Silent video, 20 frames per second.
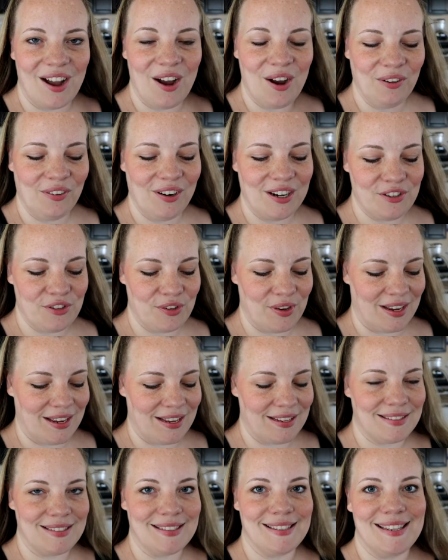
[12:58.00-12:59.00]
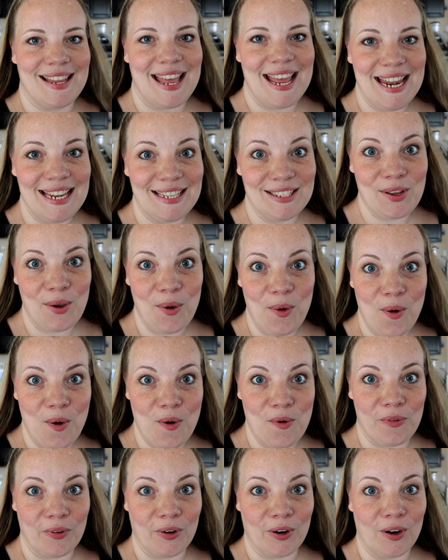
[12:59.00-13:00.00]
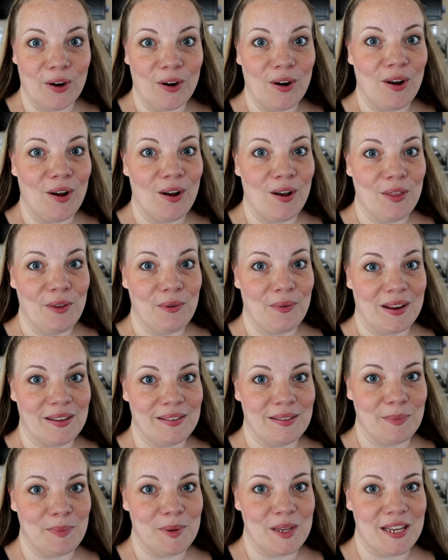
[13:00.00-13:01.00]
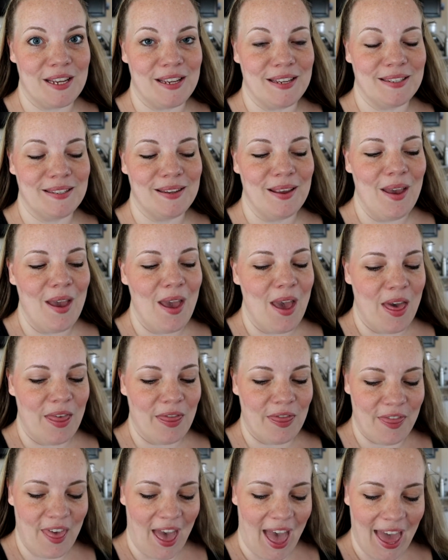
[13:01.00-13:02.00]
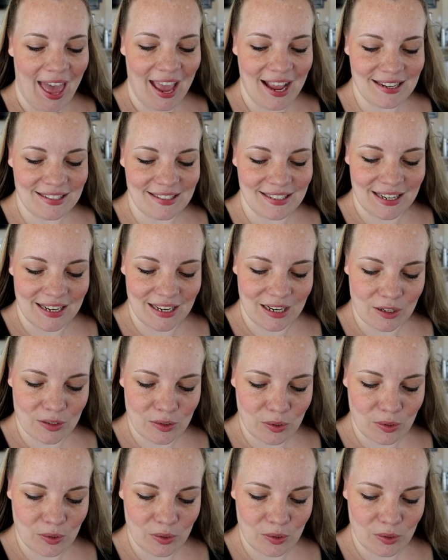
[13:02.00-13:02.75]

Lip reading: All right, you guys, let's go over all the recipes that I did.